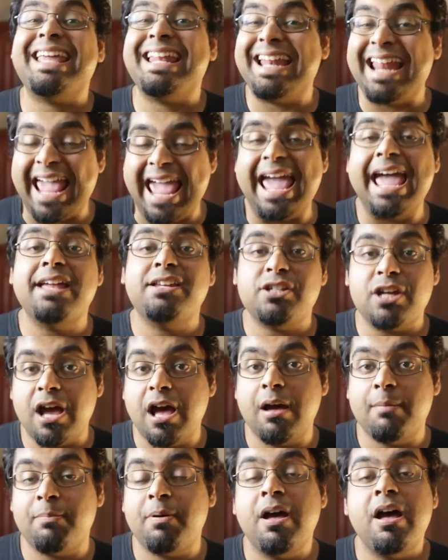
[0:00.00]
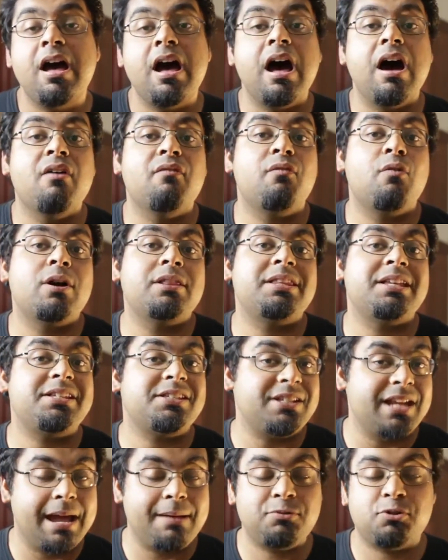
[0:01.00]
can edge up of what
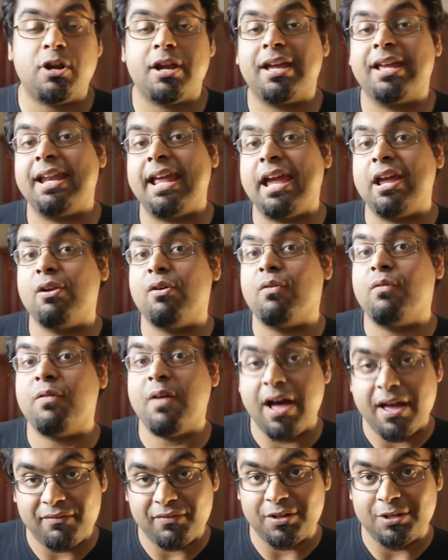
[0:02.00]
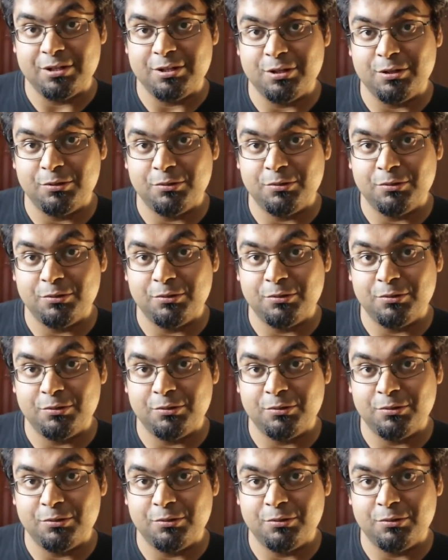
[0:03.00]
the Snapdragon 805 can